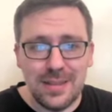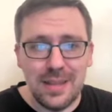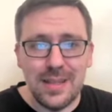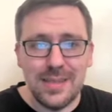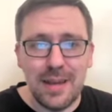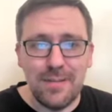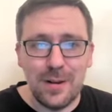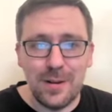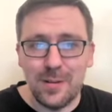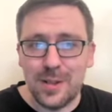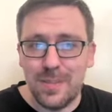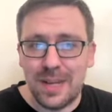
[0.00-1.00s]
and it's not fair to
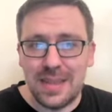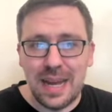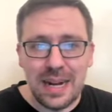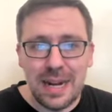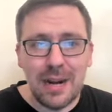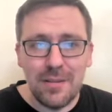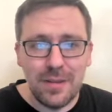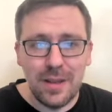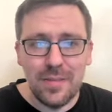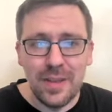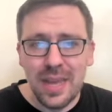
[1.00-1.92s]
expect that out of him.